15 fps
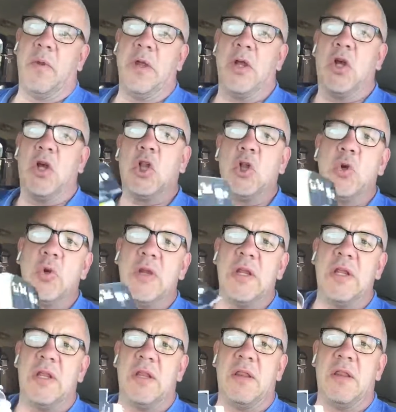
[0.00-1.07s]

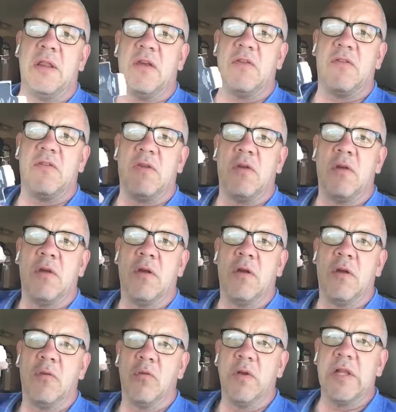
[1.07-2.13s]
included this
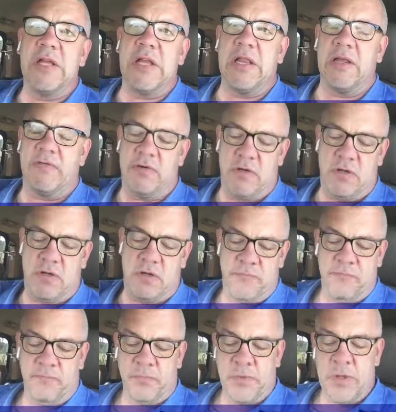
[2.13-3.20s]
really clever
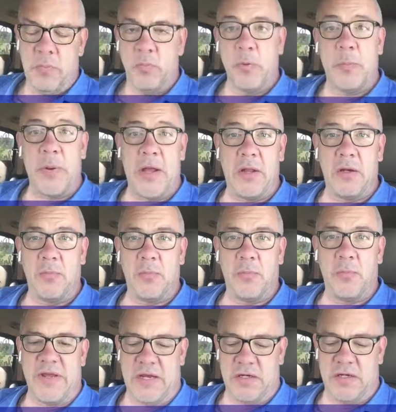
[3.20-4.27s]
propeller
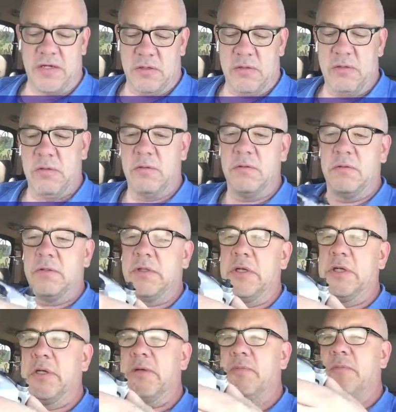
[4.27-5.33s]
protector.
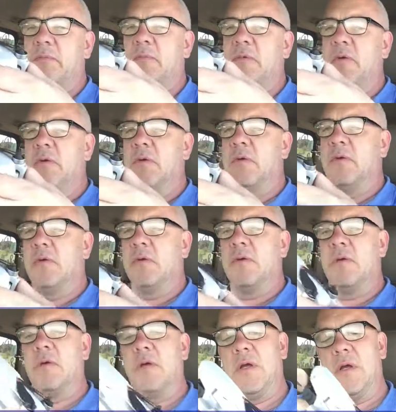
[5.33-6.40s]
Okay.
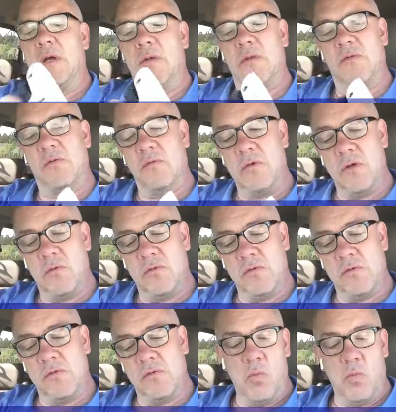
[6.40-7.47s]
And this only
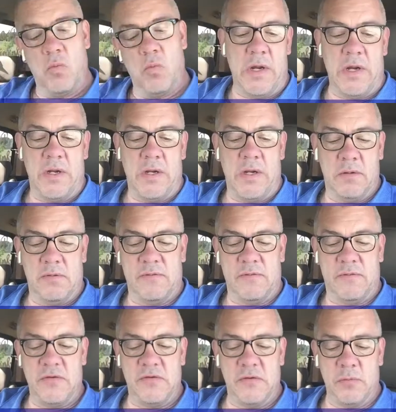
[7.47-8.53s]
goes on one way. It's
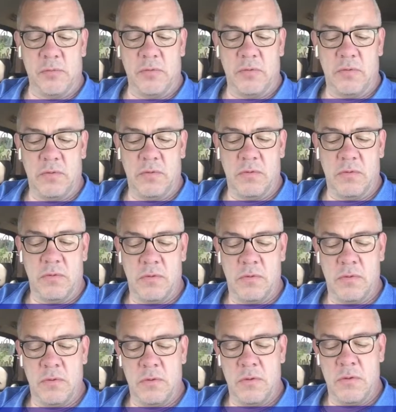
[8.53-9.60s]
very simple.
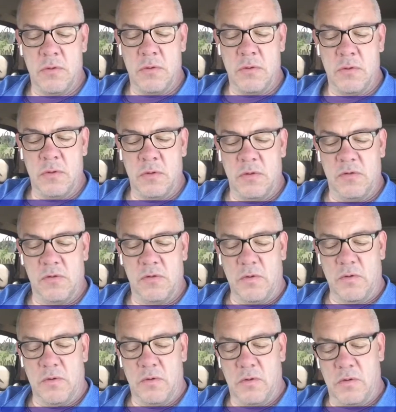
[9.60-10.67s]
Just
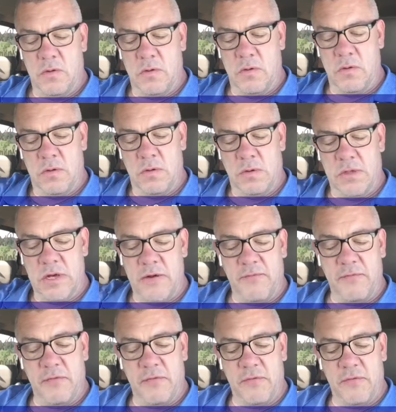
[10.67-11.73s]
want to
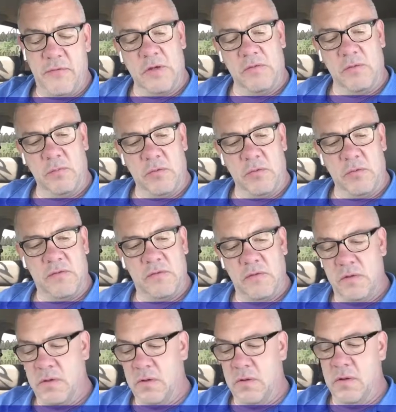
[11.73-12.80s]
carefully hold things in place.
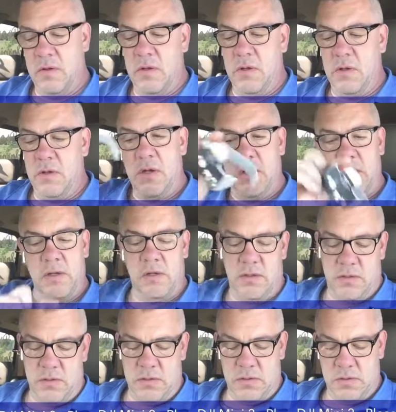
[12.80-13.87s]
And